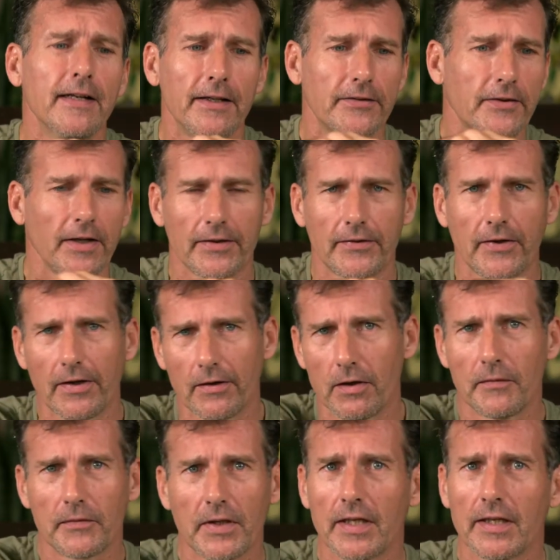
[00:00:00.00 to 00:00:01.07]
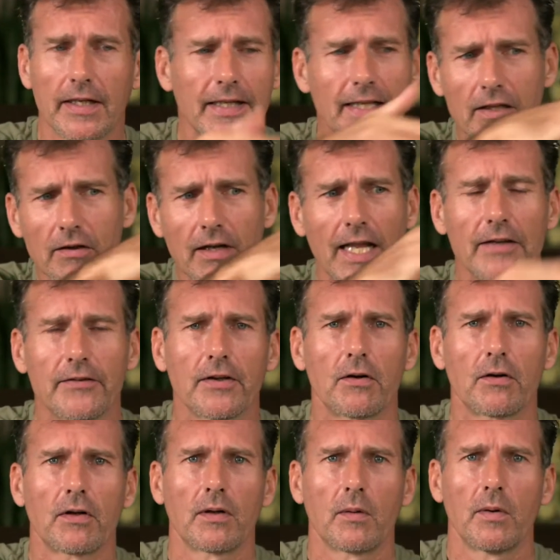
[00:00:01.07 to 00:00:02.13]
It's going to turn off, it's going to go down there. Your lights are
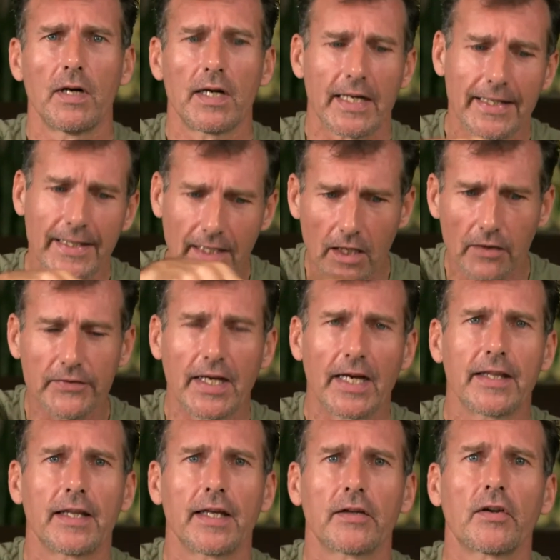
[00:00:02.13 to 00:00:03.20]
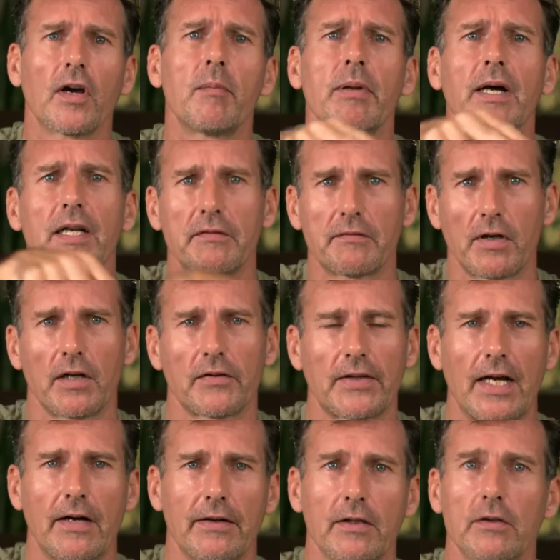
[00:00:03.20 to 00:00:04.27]
not going to work. And it goes down there so bloody fast
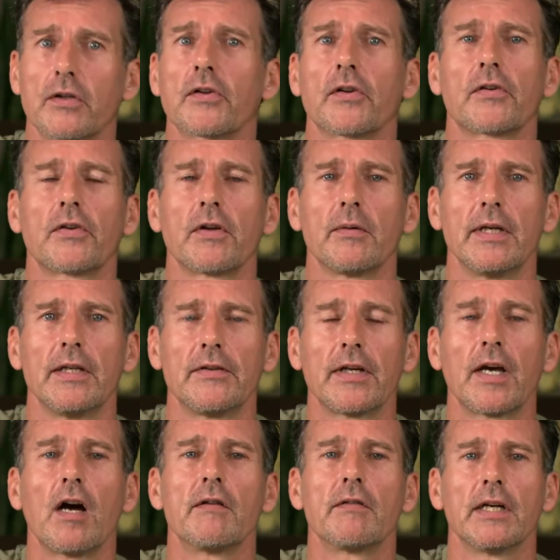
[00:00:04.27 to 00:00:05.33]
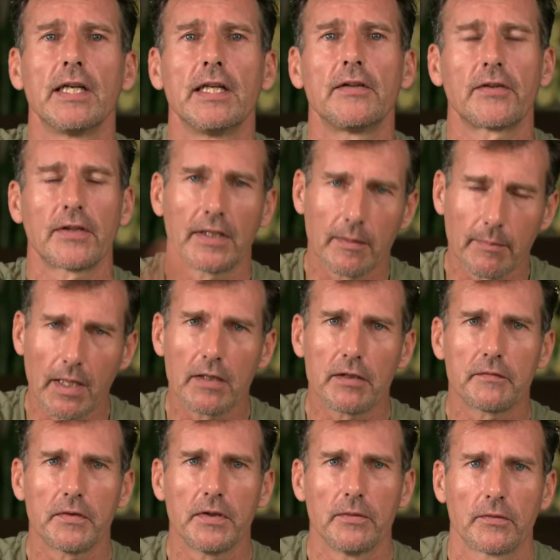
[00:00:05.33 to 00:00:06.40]
downhill because it's too easy. It overheats and you blow
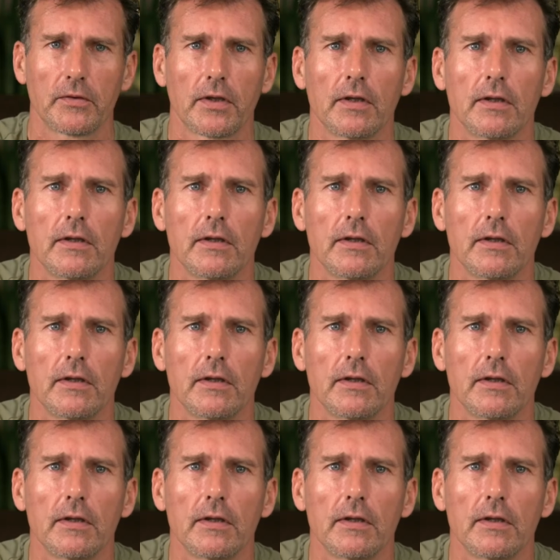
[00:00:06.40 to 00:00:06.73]
the fuse.